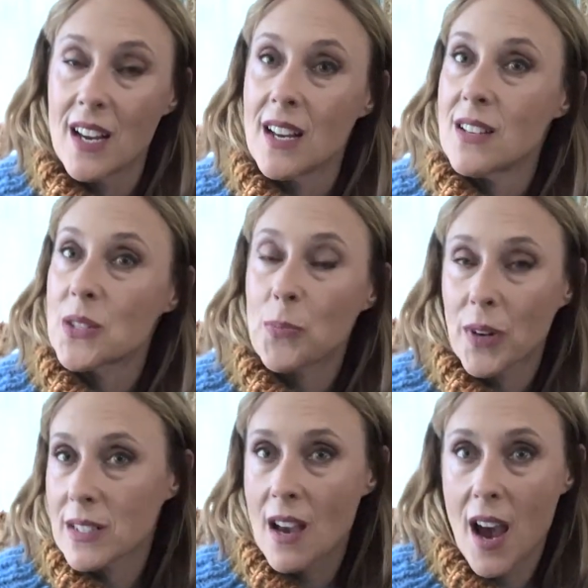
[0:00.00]

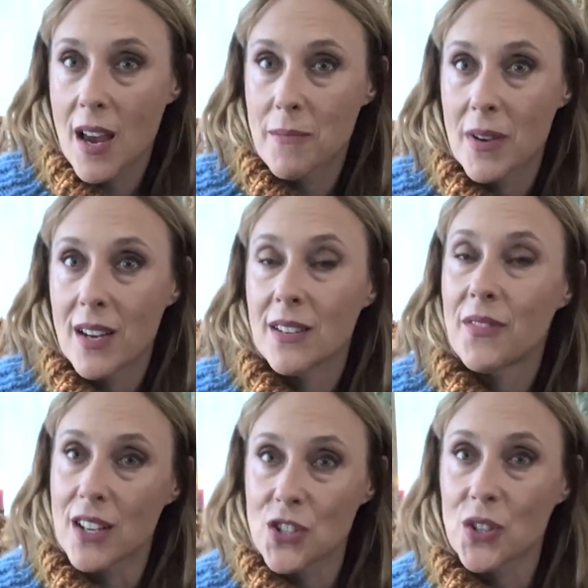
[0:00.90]
springtime
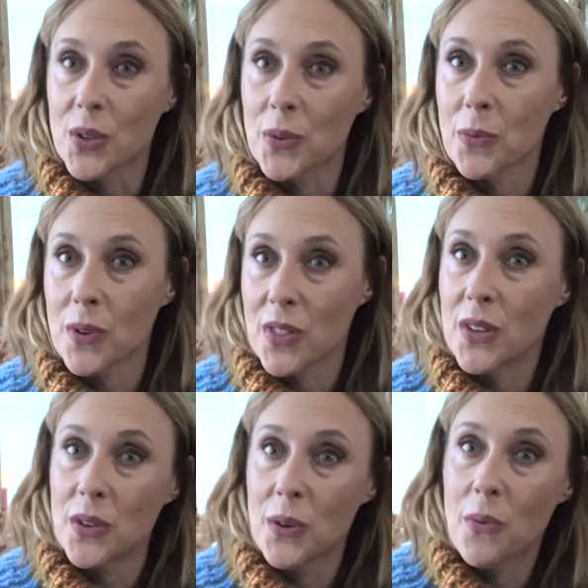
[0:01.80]
adventure with
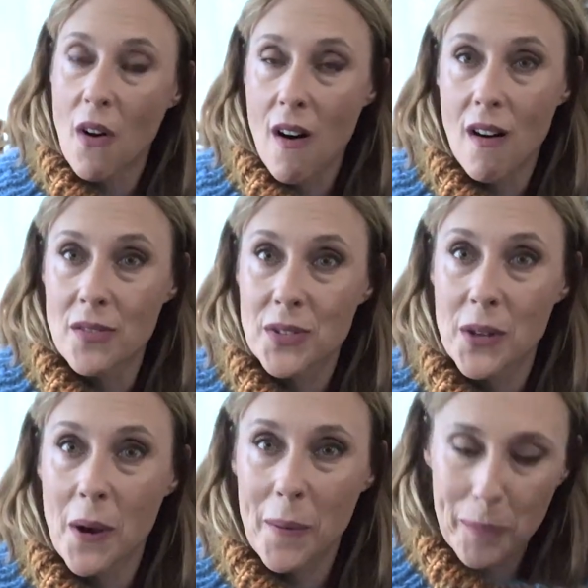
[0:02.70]
you all.
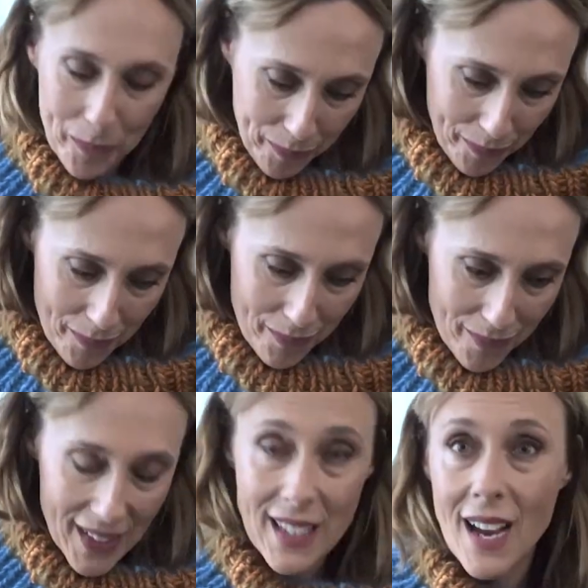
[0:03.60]
So
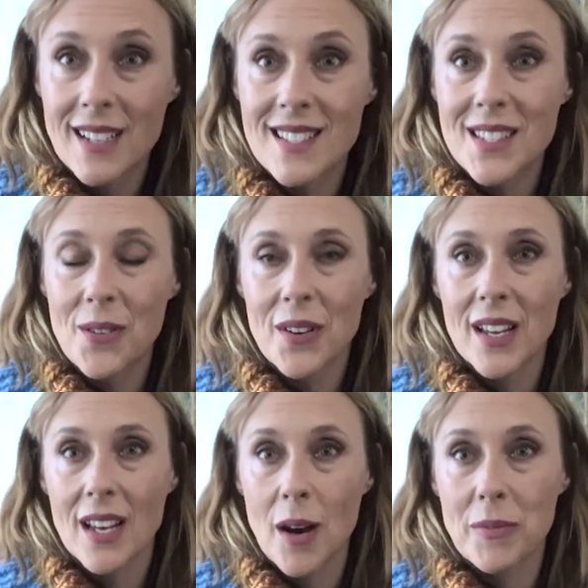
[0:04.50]
yeah, so
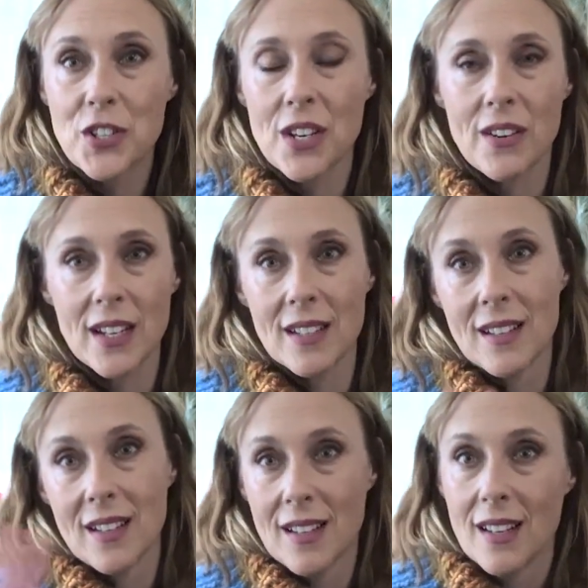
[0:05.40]
I'll be sharing
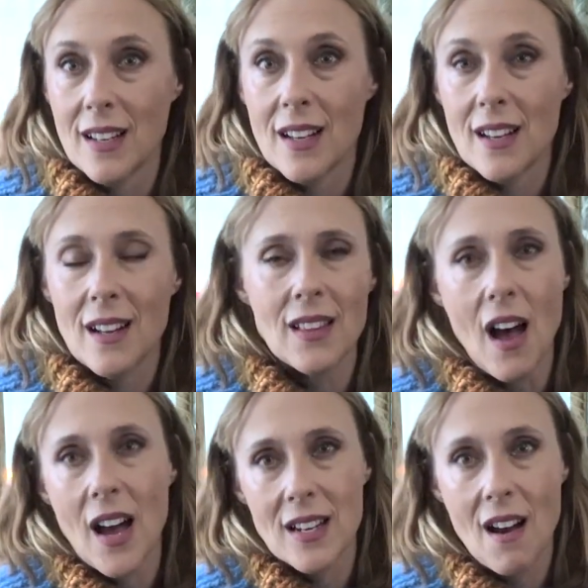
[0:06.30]
a
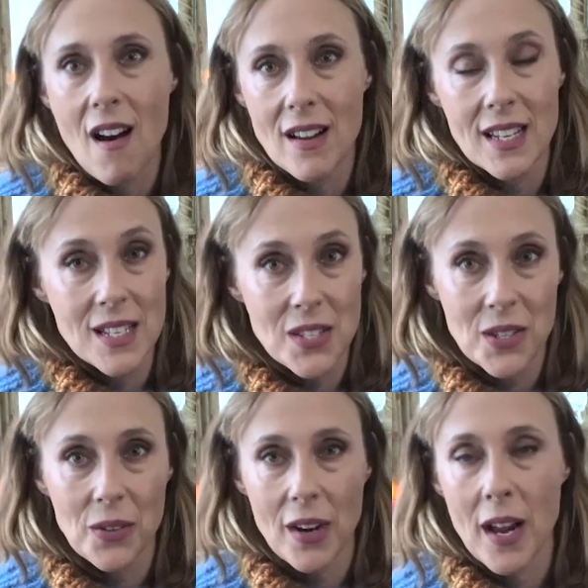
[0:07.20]
lot on
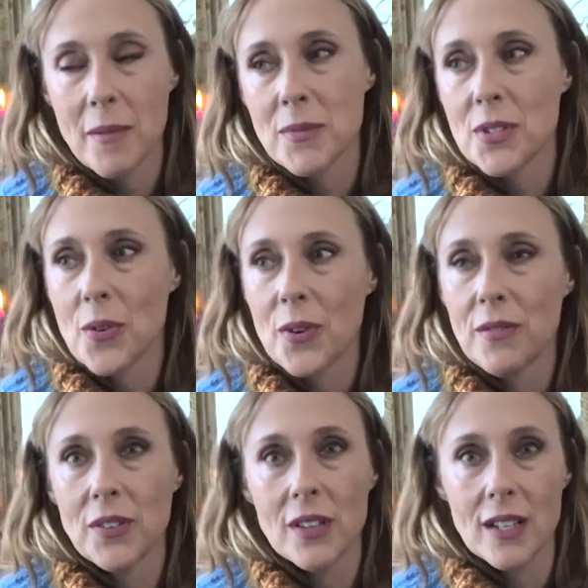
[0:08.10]
Instagram. So if
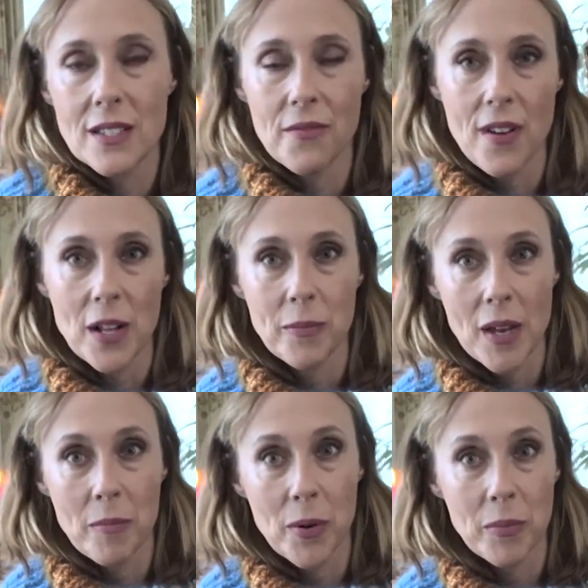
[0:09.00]
you'd like to follow me
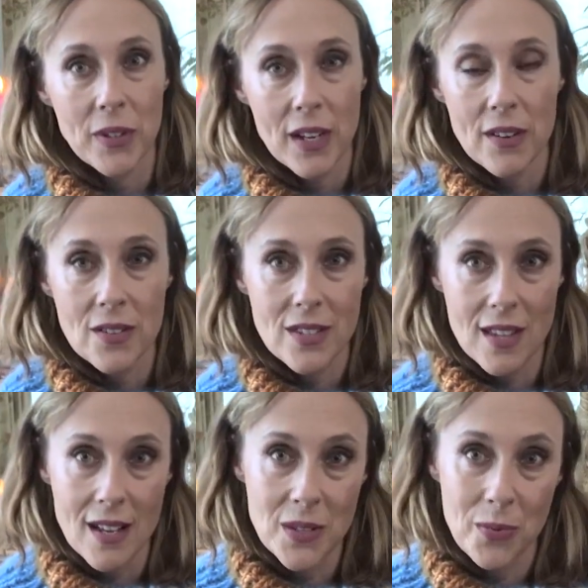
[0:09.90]
on Boboleros,
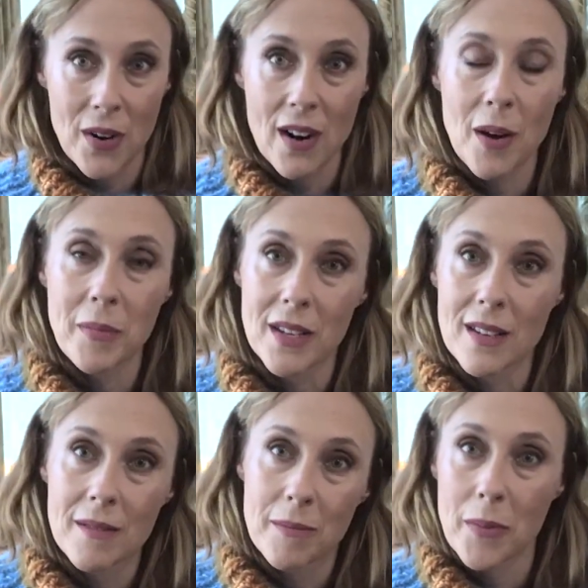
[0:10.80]
that's where I'll be
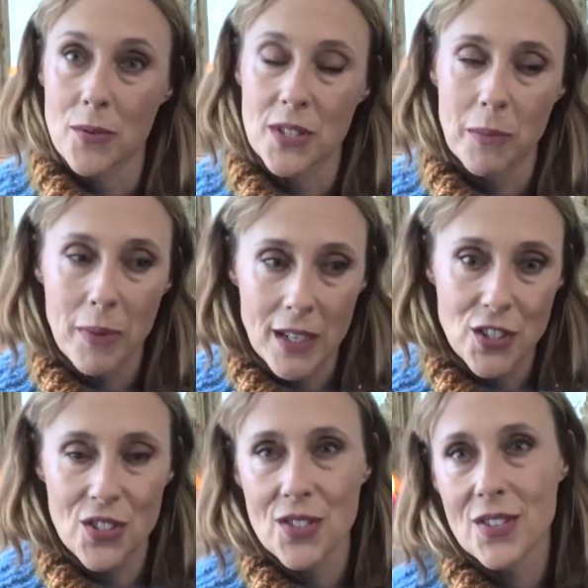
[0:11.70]
posting
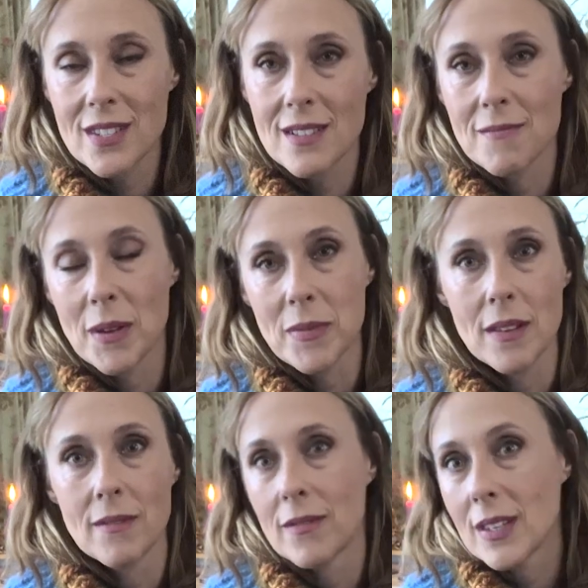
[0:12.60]
pictures, and maybe,
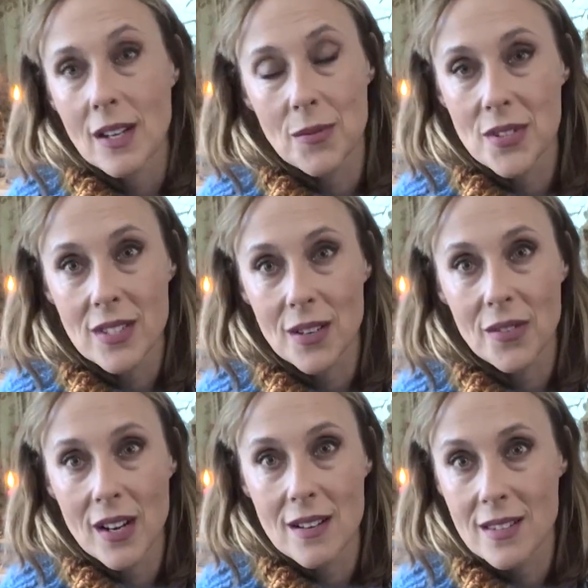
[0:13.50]
we'll see what
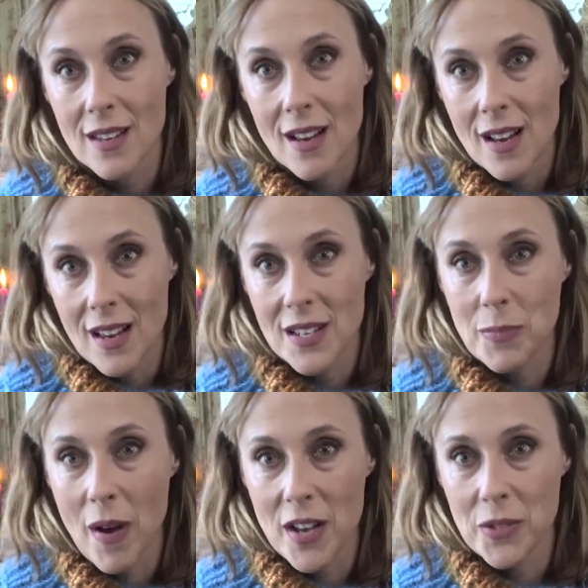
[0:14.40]
else is
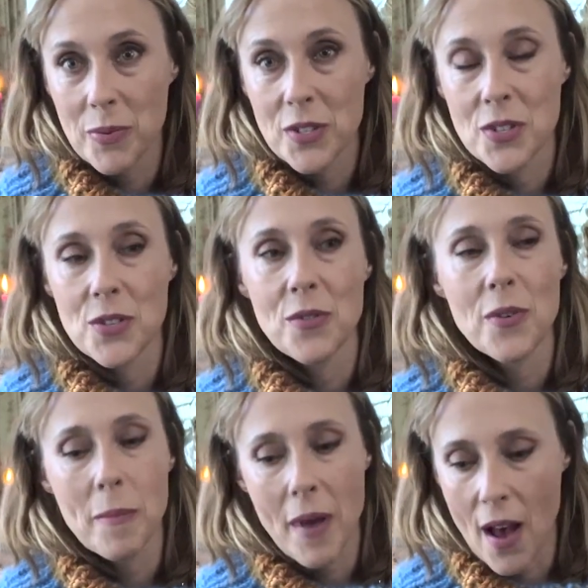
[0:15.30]
possible to do
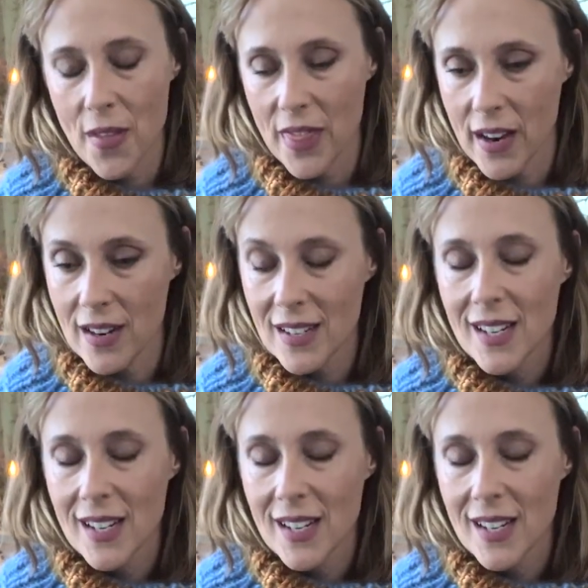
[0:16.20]
from out there.